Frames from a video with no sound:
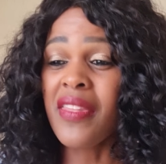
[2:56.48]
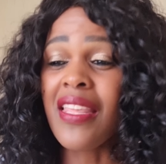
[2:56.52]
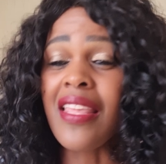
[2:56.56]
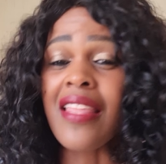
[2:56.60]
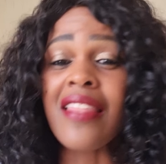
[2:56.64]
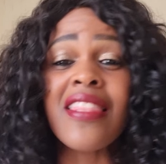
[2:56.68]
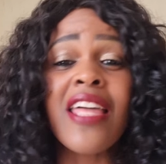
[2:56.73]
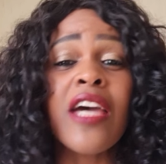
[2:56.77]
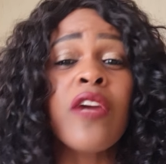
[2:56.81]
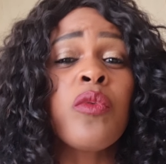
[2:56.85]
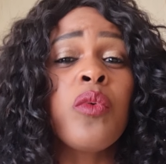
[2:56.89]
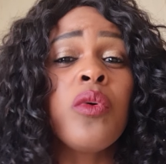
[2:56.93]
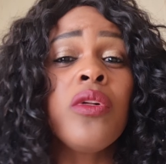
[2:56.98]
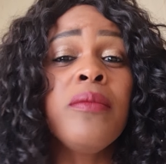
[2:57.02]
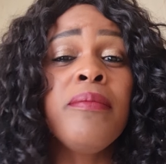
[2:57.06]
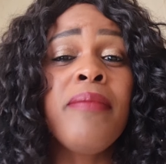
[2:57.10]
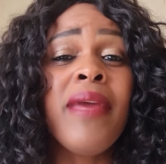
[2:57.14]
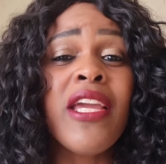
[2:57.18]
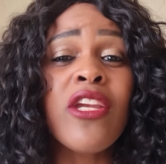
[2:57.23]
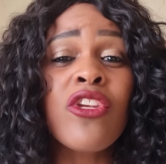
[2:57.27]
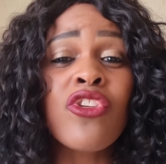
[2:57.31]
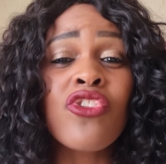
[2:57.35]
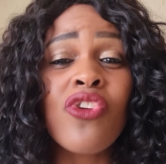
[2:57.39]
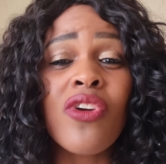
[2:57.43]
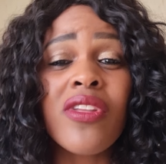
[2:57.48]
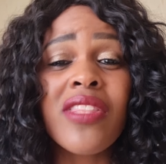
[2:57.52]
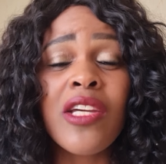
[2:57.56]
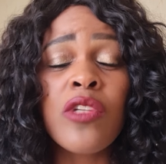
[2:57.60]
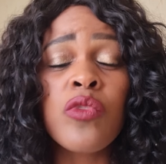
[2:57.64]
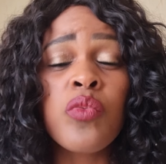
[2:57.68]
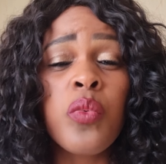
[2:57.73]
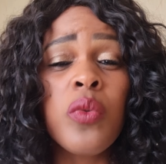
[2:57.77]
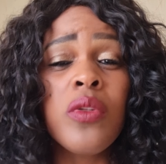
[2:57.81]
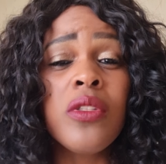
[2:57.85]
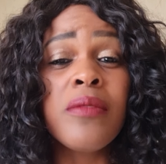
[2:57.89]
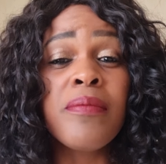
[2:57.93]
that will make sure that
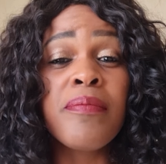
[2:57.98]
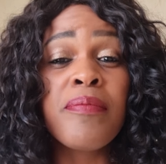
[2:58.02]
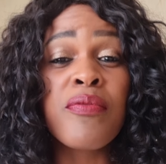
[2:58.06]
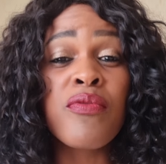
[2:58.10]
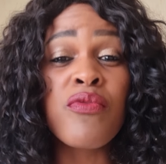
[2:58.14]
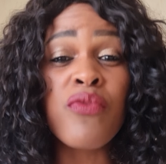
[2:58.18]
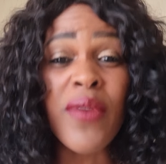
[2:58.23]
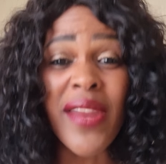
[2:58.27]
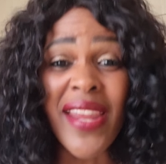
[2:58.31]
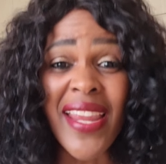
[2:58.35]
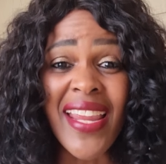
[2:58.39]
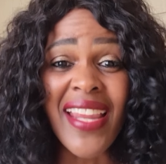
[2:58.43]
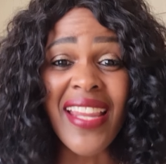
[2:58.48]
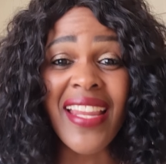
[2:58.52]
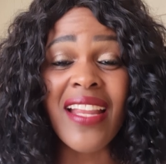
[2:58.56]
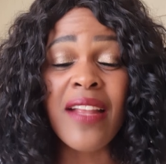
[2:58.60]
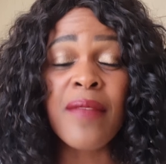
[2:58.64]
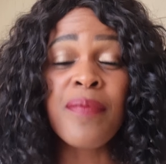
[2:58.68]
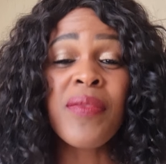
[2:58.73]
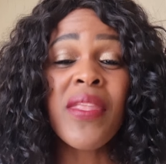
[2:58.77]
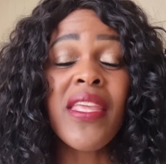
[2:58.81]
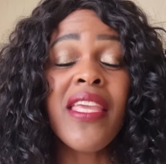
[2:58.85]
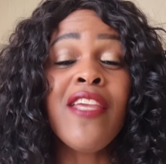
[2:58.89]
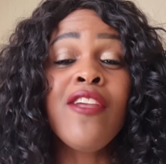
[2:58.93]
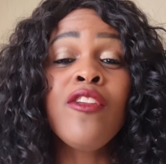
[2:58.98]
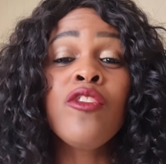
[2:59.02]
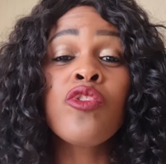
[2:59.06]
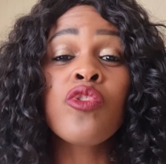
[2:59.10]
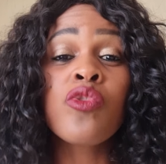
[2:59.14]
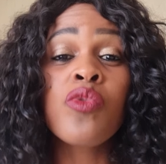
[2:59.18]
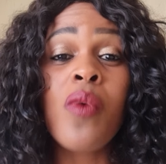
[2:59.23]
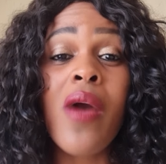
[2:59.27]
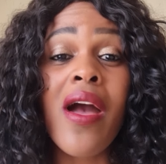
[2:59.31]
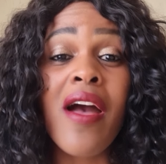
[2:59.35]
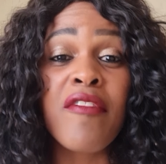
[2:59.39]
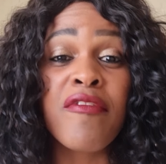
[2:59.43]
we'll bring
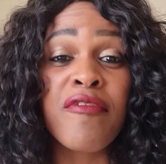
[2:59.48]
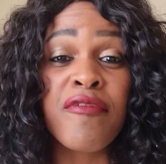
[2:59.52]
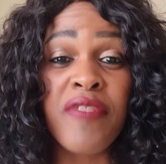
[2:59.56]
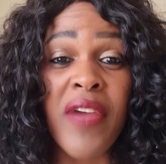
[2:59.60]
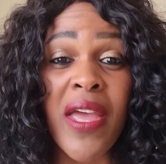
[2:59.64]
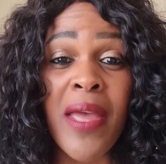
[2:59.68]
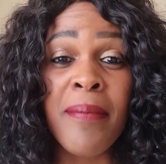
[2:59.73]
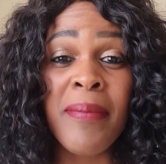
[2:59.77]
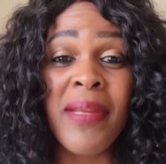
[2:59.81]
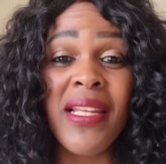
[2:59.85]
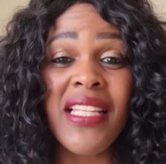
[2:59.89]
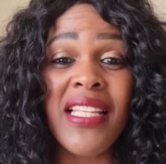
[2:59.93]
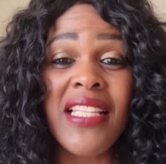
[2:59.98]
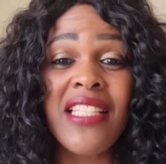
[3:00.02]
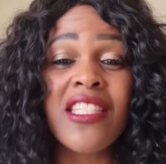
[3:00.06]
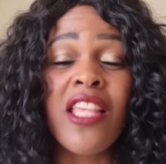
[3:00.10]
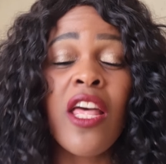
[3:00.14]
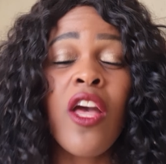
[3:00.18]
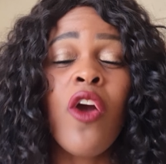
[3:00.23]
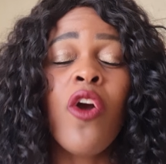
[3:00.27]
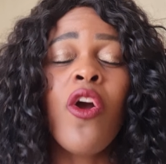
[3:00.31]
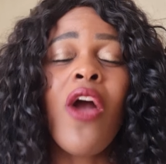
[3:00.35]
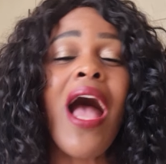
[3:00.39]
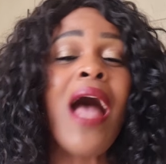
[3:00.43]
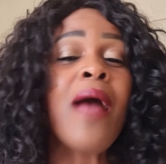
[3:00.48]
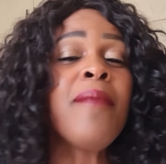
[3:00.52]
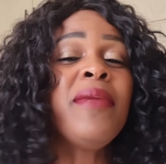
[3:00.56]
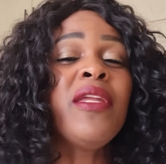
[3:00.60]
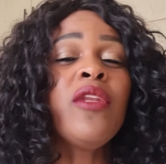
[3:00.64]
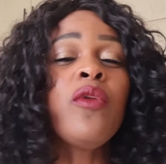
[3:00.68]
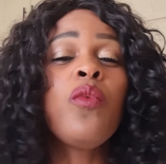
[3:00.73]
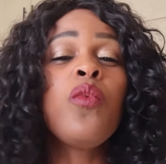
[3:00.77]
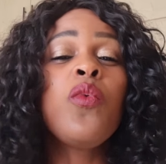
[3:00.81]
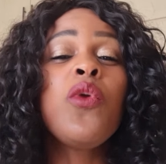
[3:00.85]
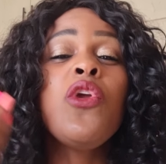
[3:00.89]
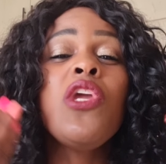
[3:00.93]
into our families.
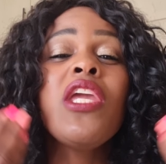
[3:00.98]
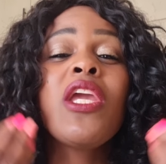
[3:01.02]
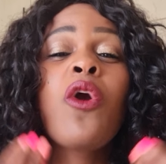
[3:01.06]
We